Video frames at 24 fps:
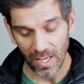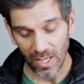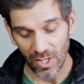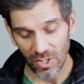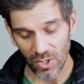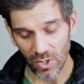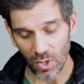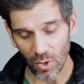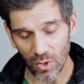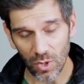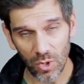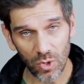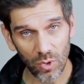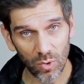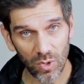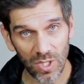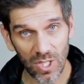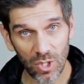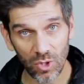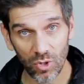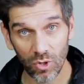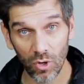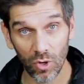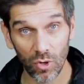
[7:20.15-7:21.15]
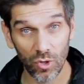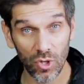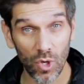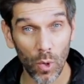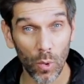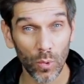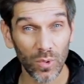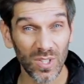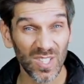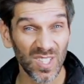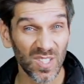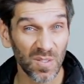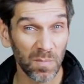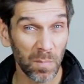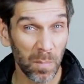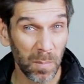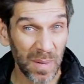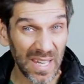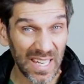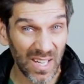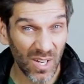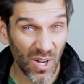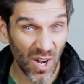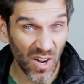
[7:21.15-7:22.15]
So don't use your t-shirt. Don't
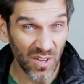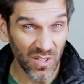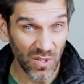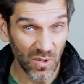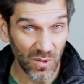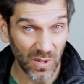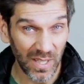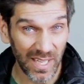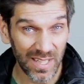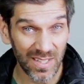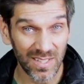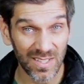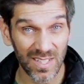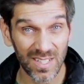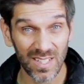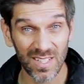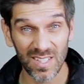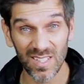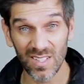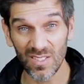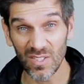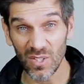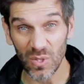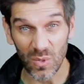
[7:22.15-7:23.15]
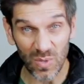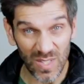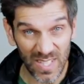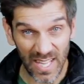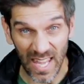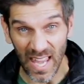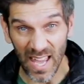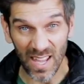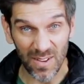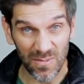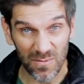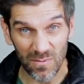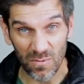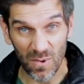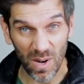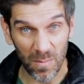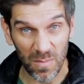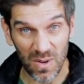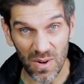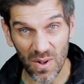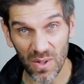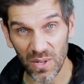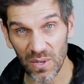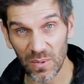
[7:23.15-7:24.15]
spit on your lenses and use that and rub
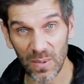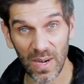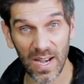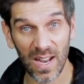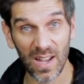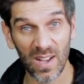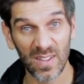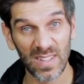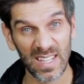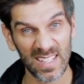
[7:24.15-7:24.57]
it all around.